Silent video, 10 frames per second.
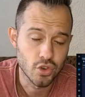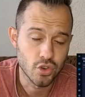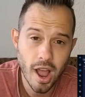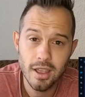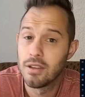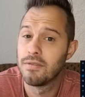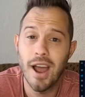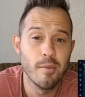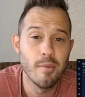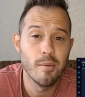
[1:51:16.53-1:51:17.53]
July,
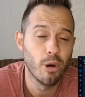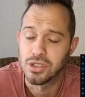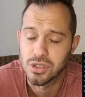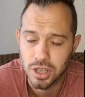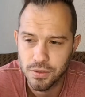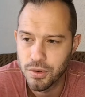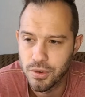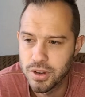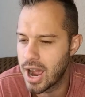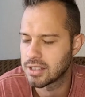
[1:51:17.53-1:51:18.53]
five bucks, you still get your
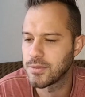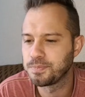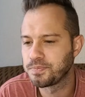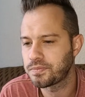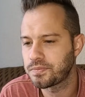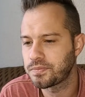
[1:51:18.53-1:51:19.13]
free stocks